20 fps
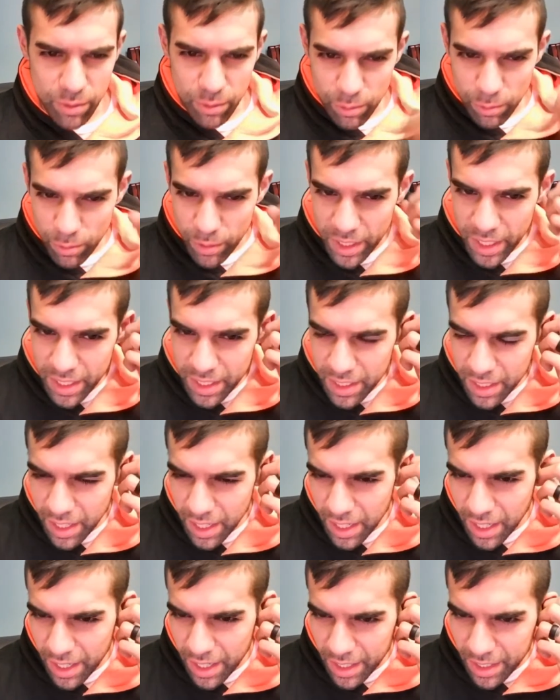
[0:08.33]
week
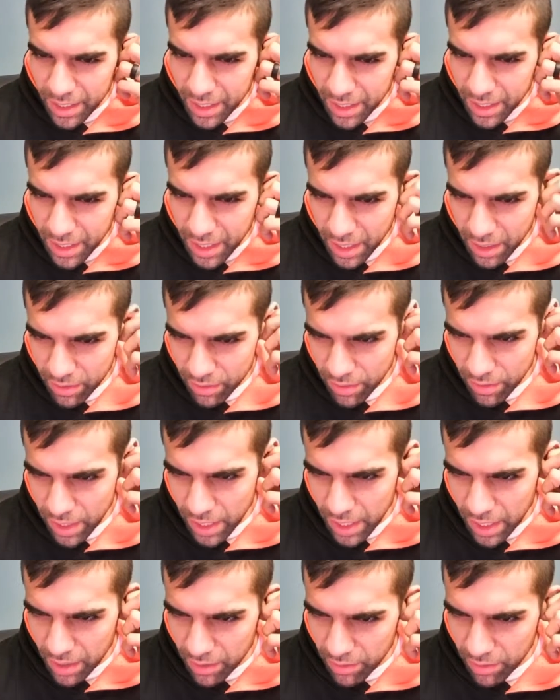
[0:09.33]
9, day
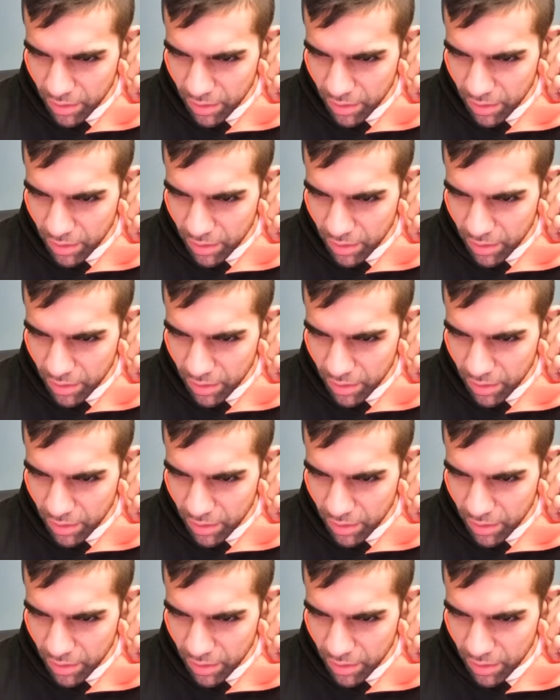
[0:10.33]
5